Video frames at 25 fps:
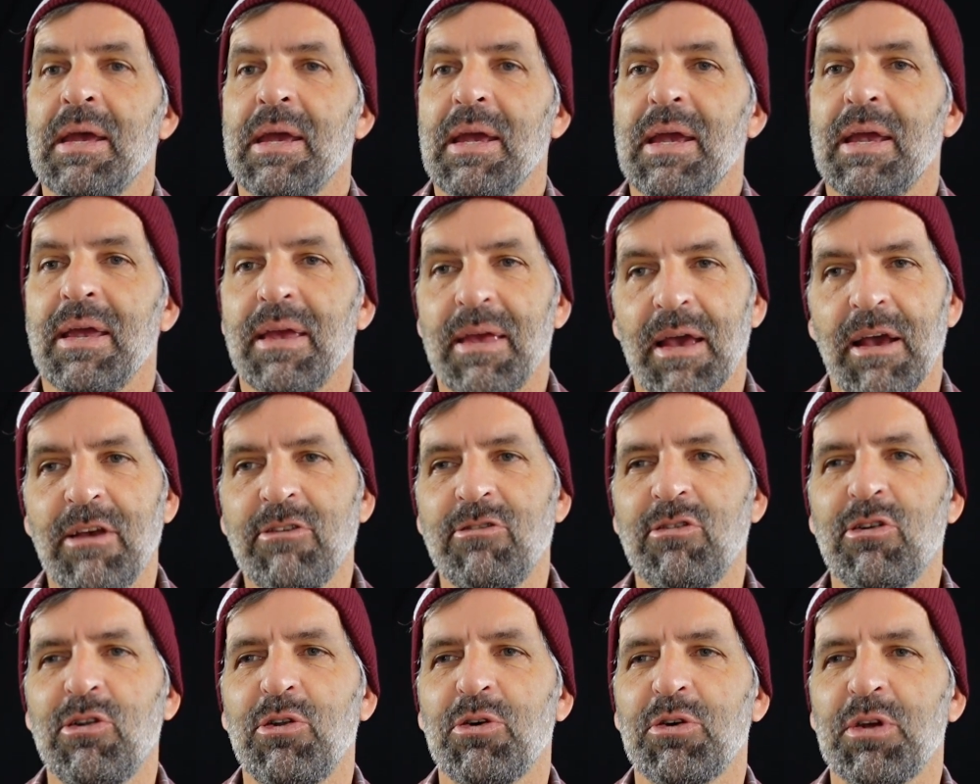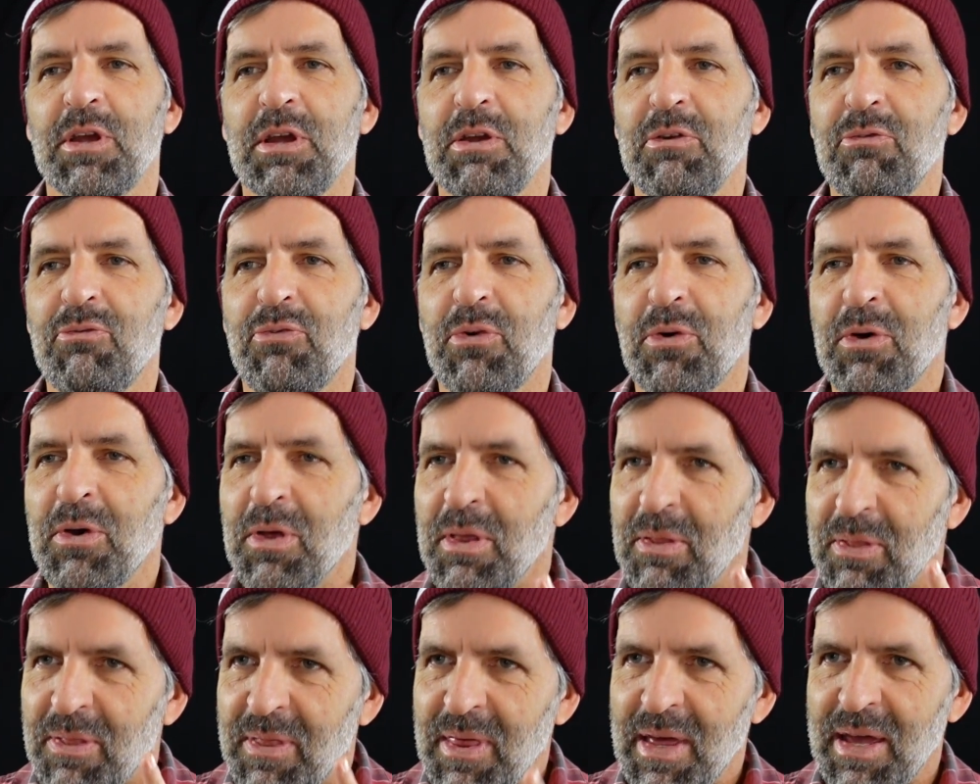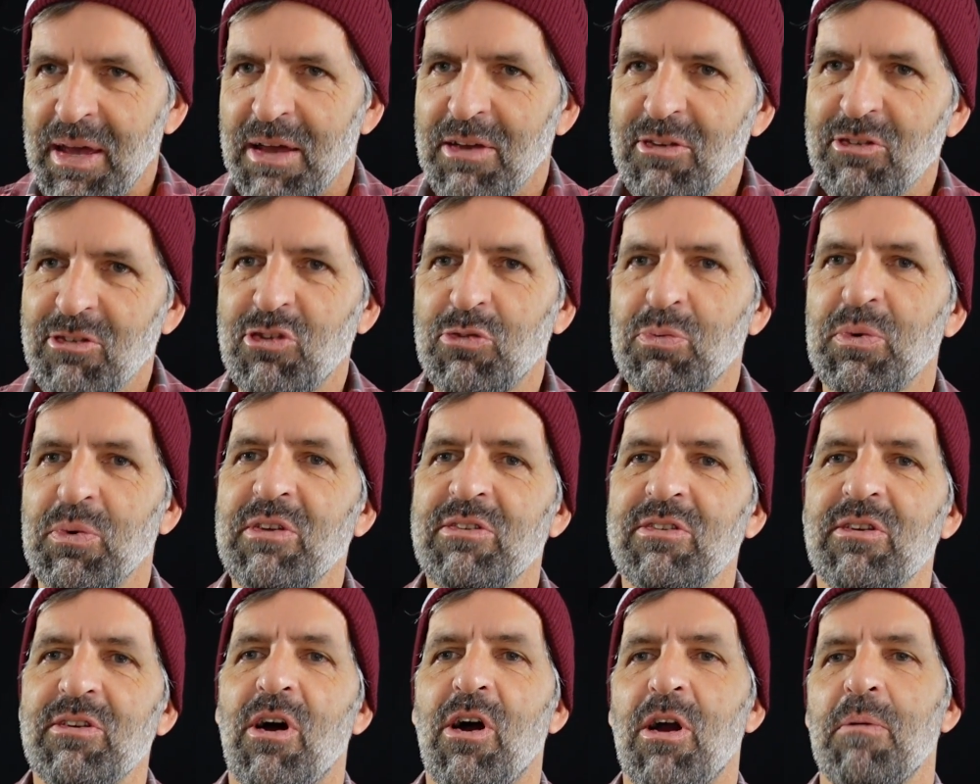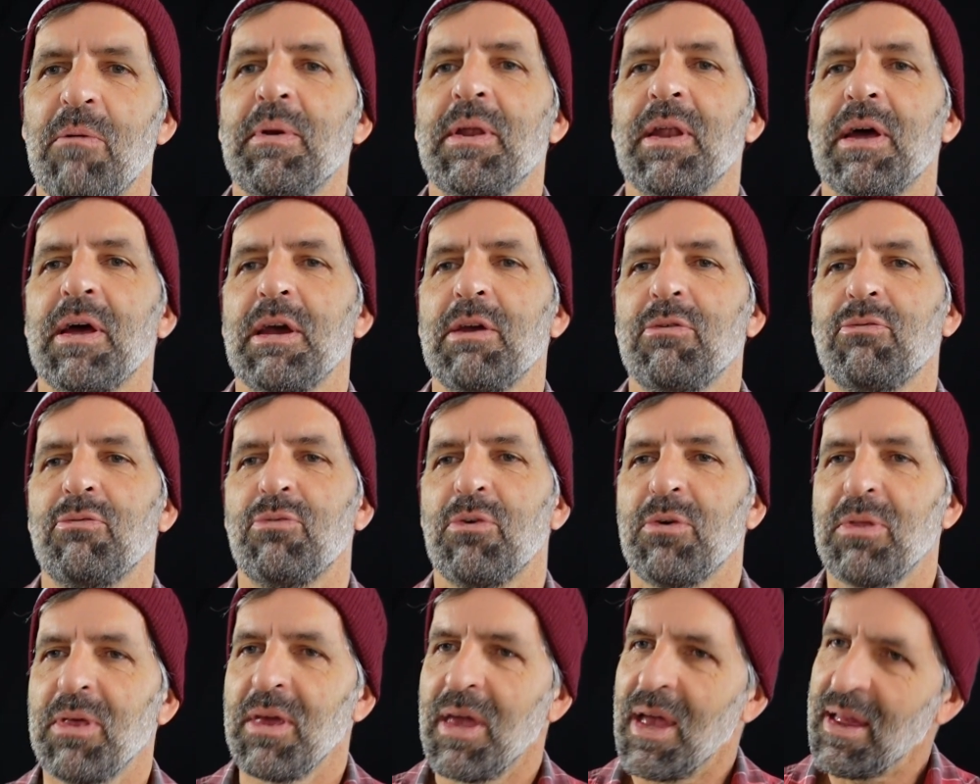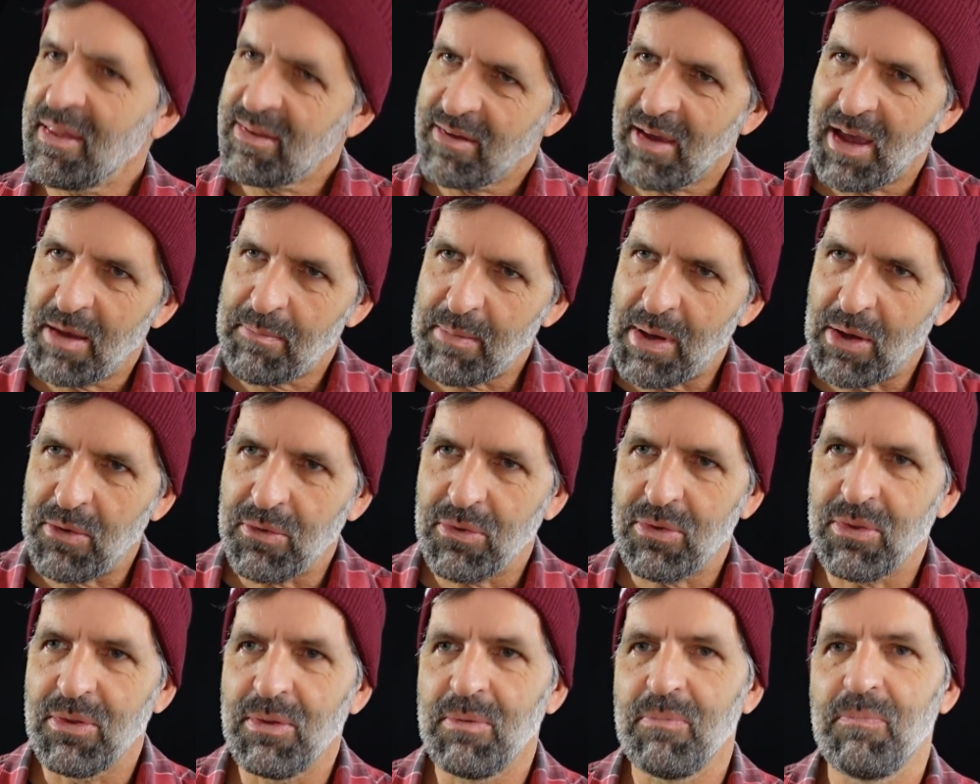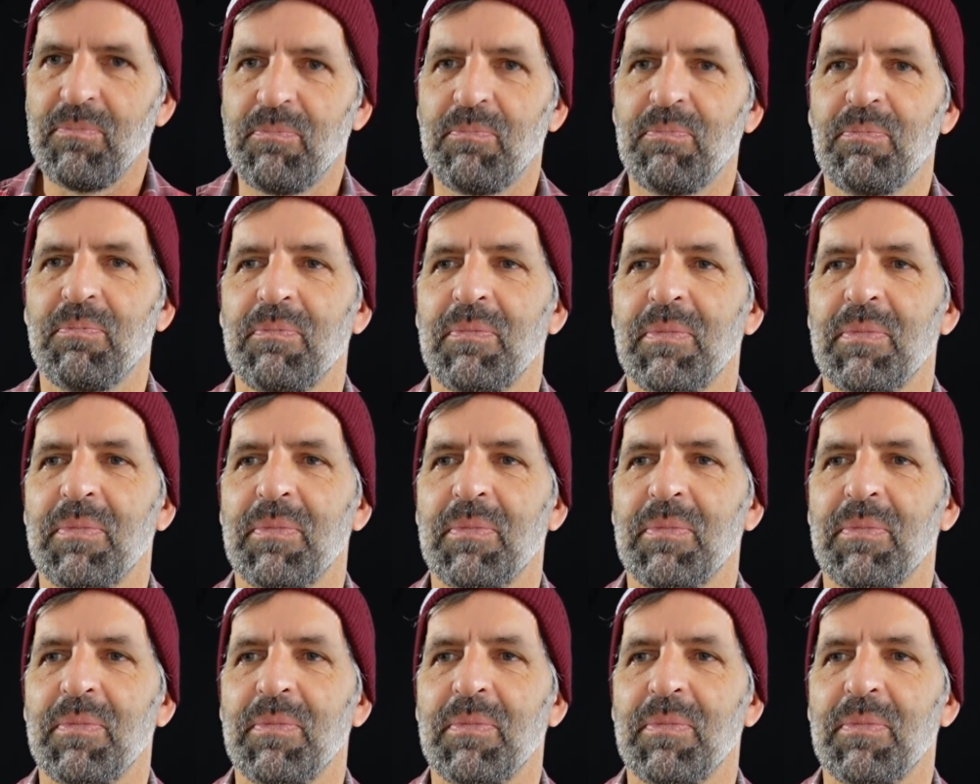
In case you're looking for the Swiss Army knife for the entire mountain,